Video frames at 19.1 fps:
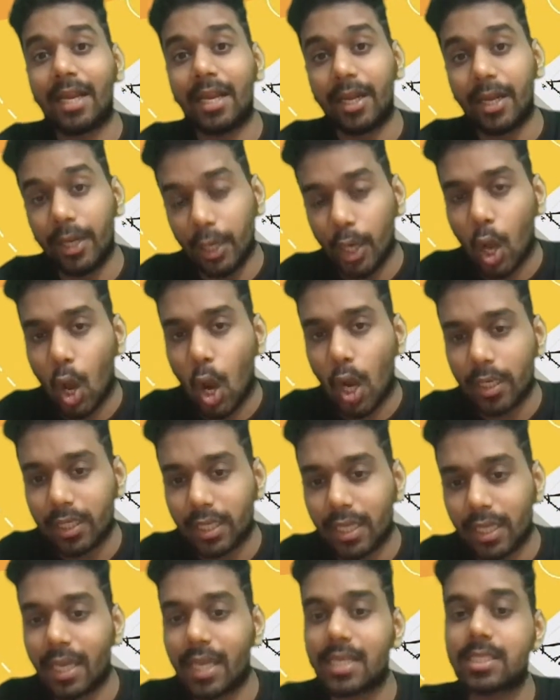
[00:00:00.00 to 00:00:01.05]
naught
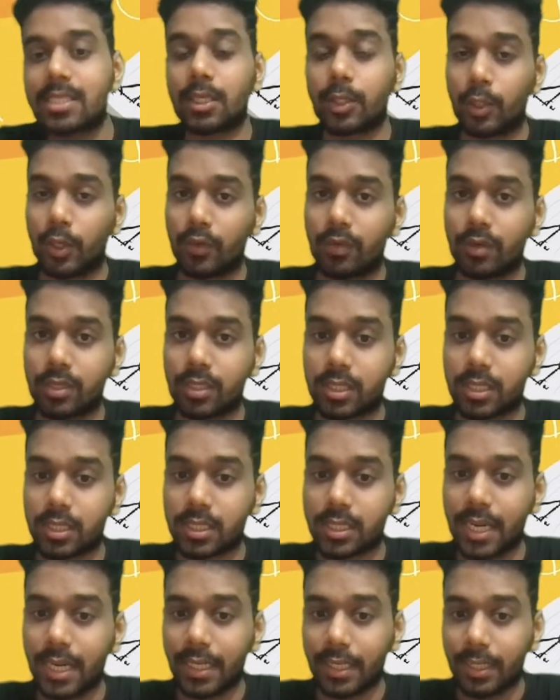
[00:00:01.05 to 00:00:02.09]
is a universal
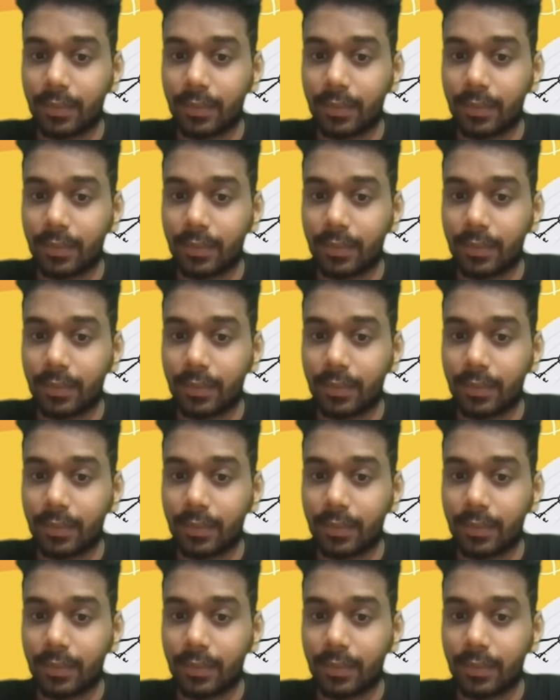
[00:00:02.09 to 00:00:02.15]
set.